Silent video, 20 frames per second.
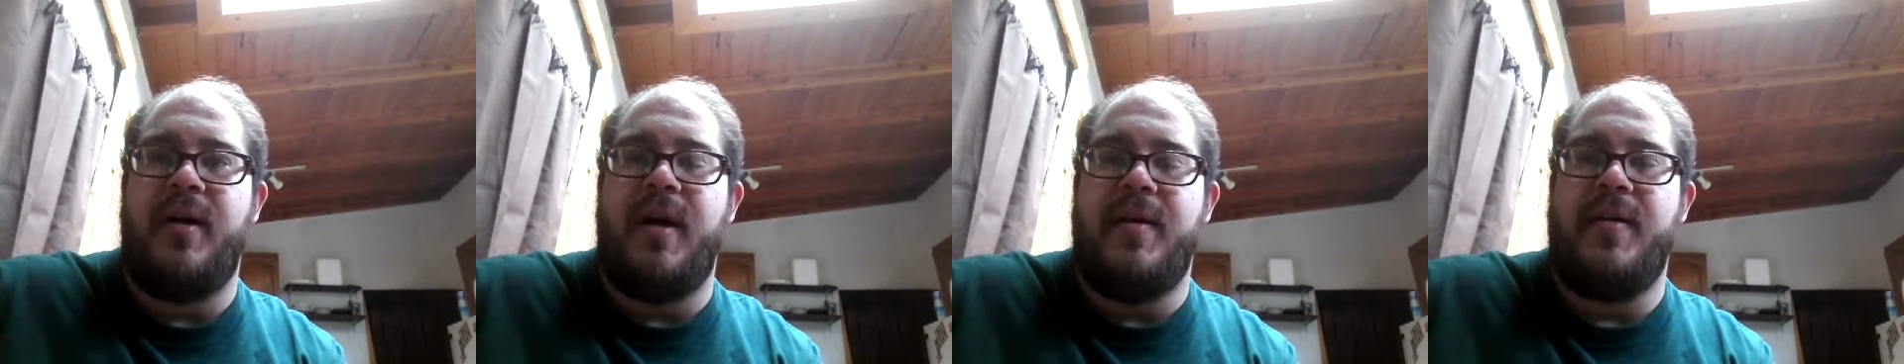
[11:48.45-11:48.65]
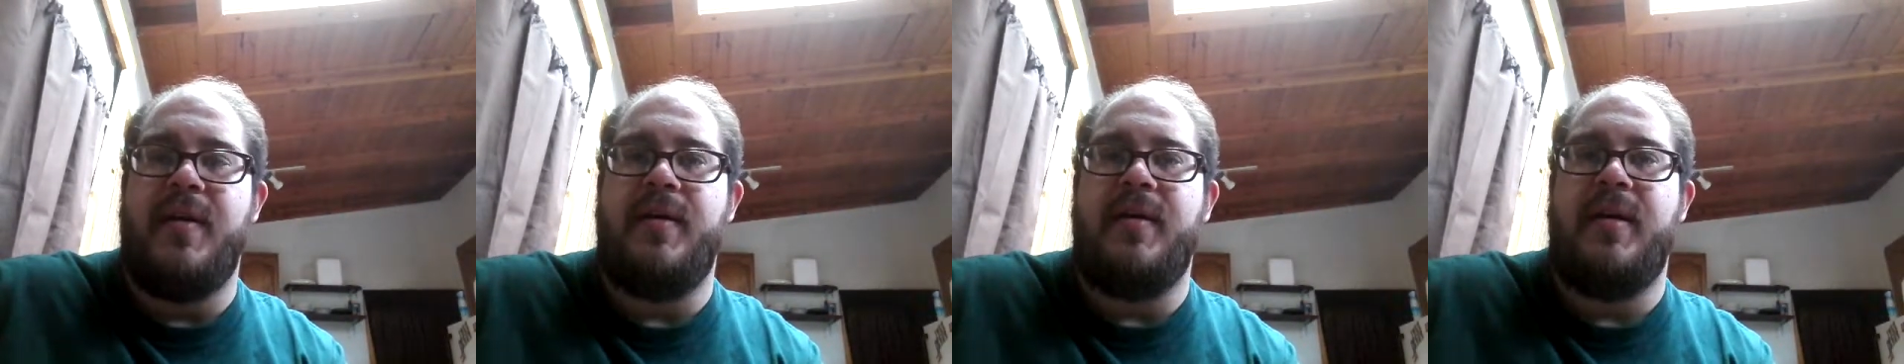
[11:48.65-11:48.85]

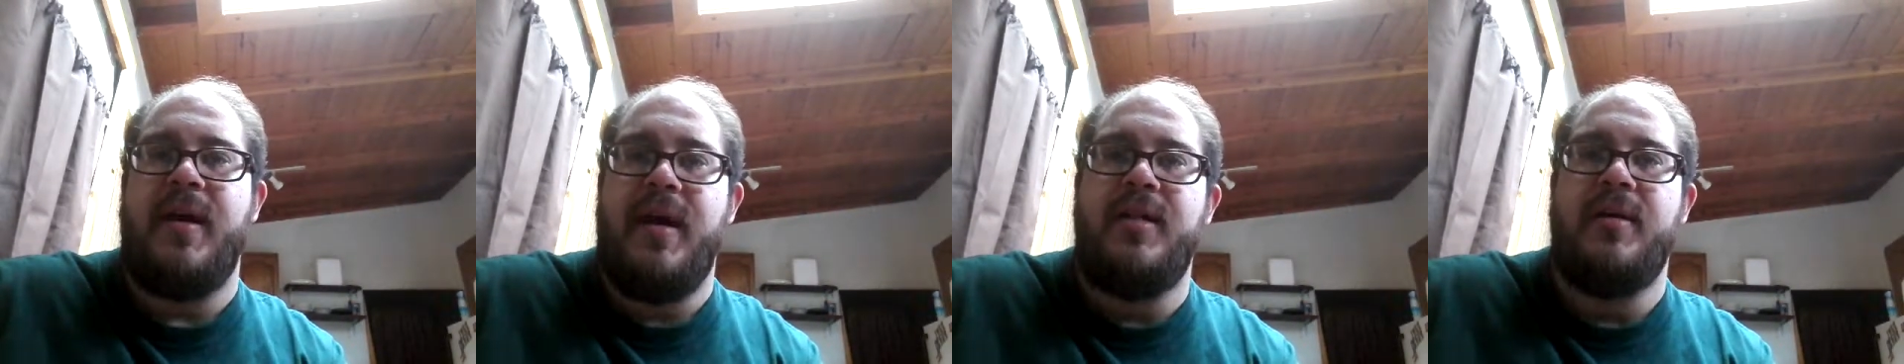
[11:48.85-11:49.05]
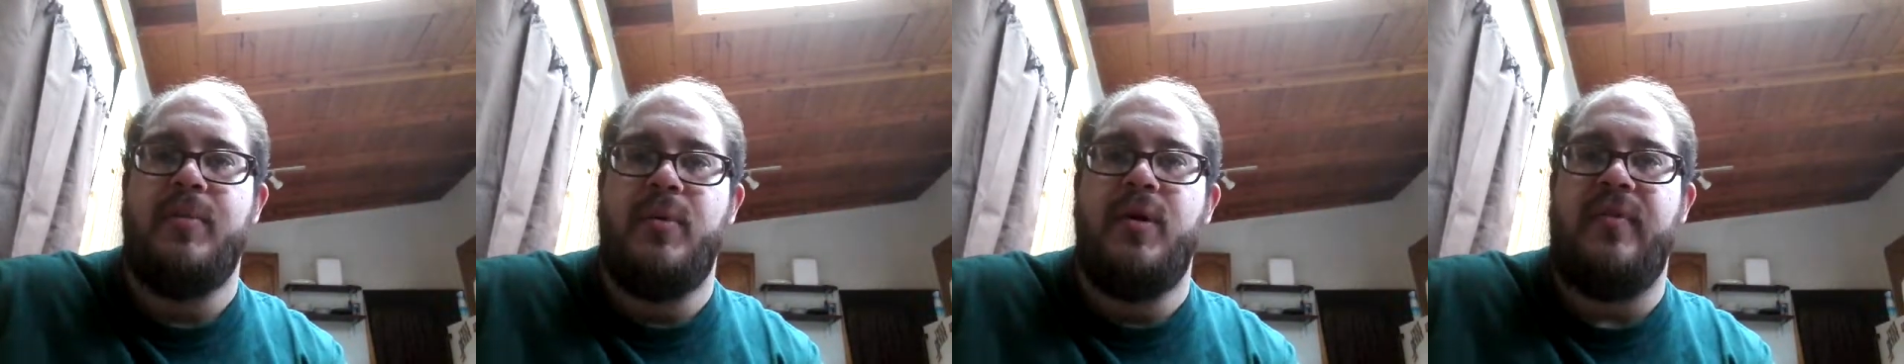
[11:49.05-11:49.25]
and then
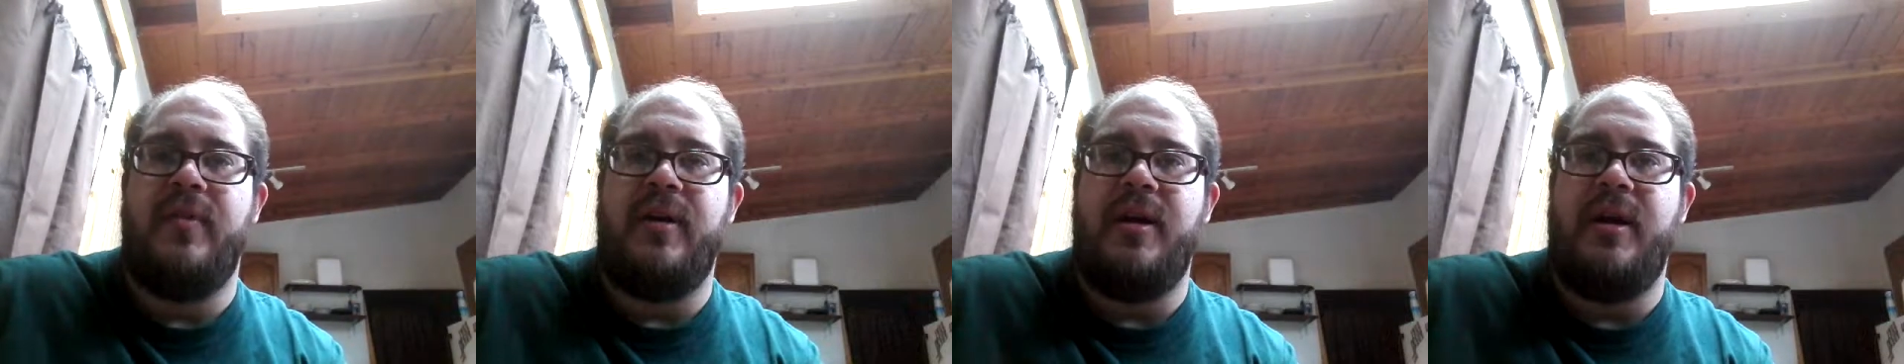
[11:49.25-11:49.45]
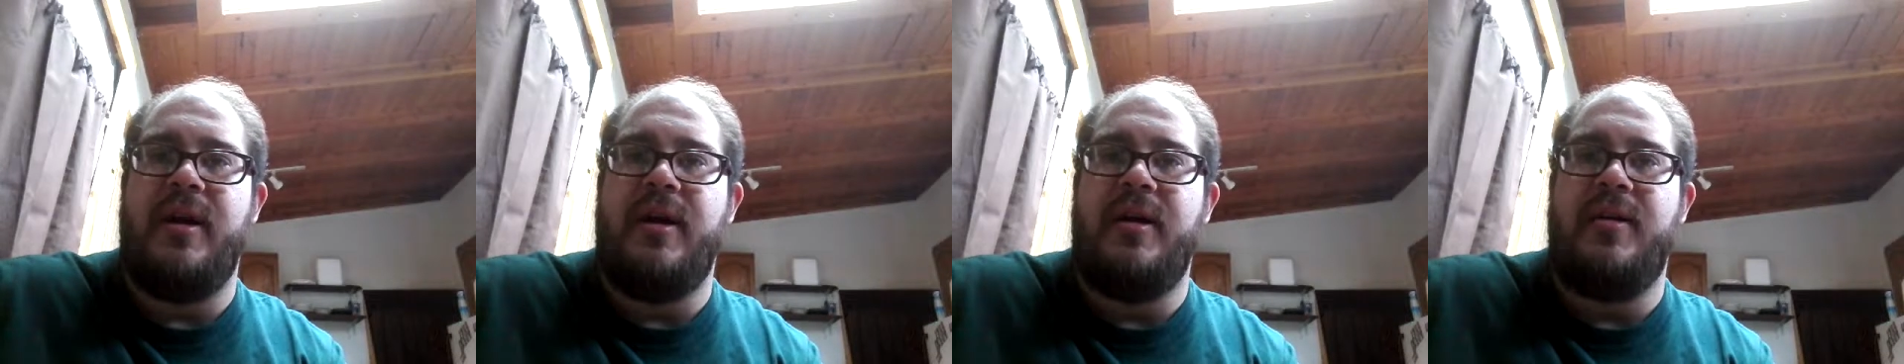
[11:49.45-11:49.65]
in the
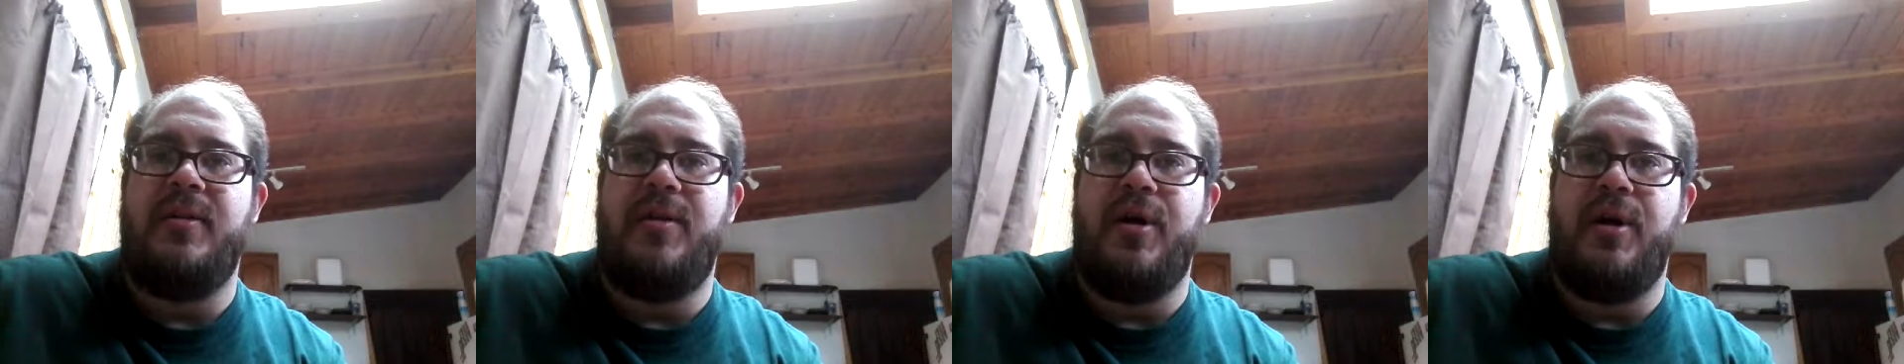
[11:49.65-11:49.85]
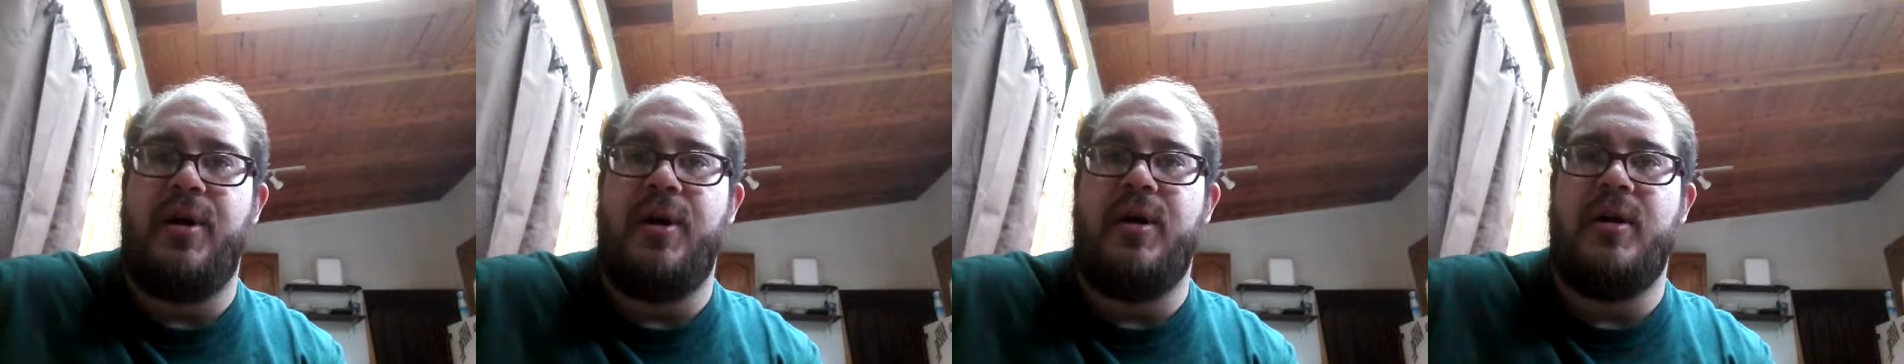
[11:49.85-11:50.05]
movie
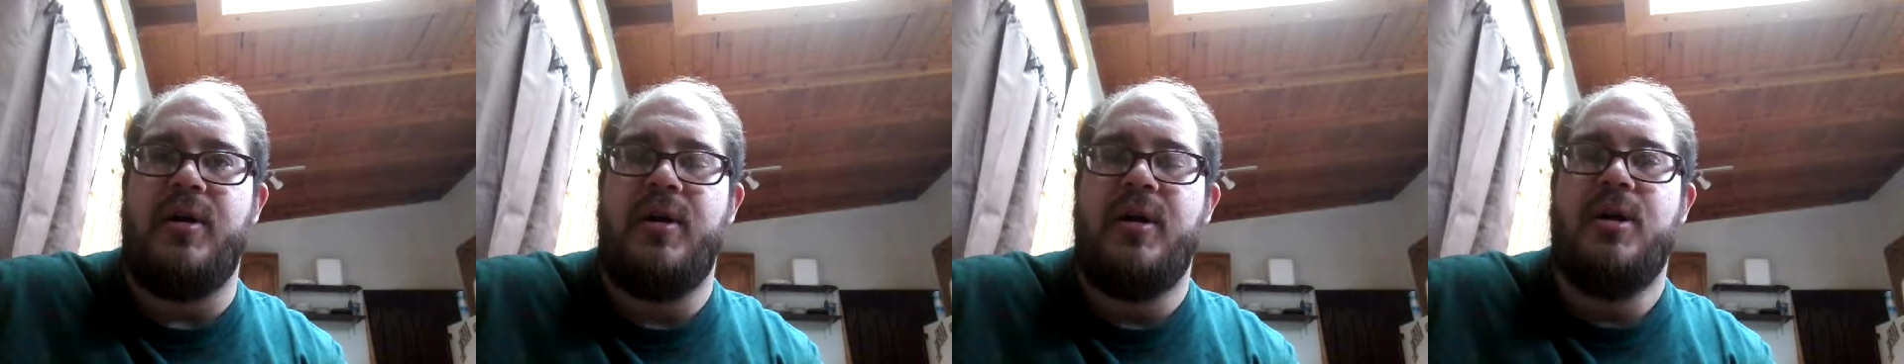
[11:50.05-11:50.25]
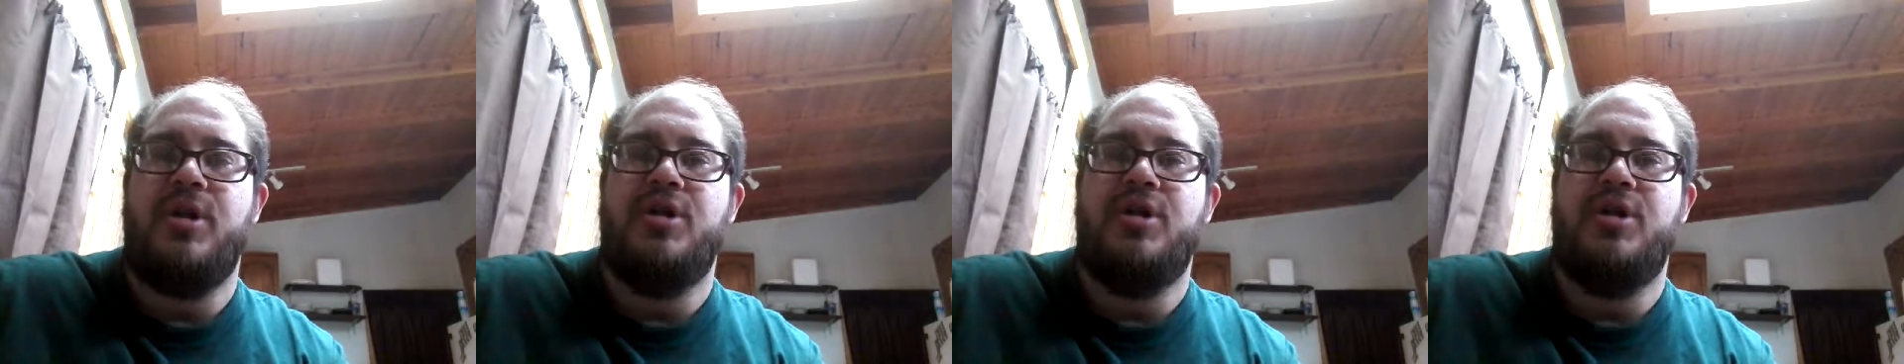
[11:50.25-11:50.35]
they're